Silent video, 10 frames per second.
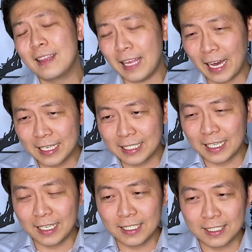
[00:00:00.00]

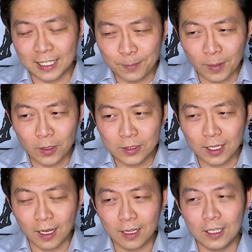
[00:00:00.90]
That is the
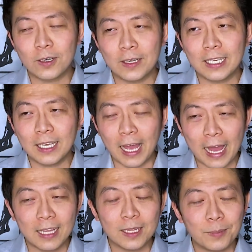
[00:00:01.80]
most alluring
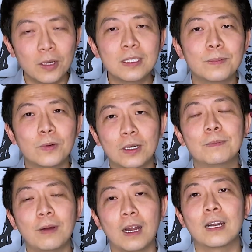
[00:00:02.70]
and the most
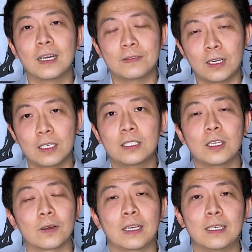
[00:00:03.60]
important part of Surge
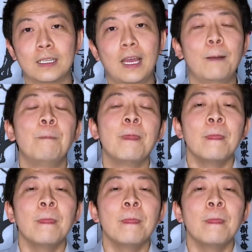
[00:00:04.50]
Token. Eh?